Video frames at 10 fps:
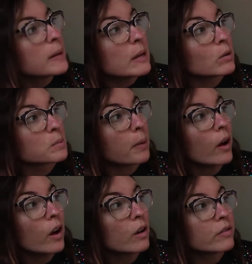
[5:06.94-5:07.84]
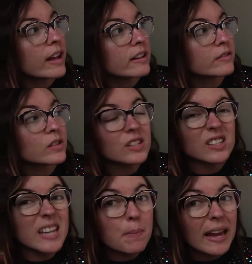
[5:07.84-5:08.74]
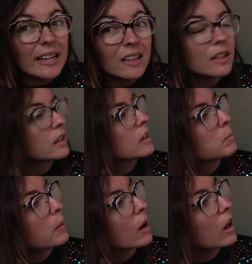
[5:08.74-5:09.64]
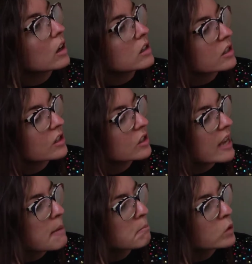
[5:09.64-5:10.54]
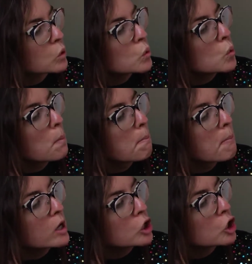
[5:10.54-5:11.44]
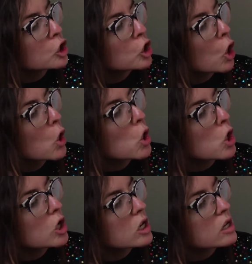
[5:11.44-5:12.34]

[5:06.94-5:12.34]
beak was perfect for snipping plant stems to munch on.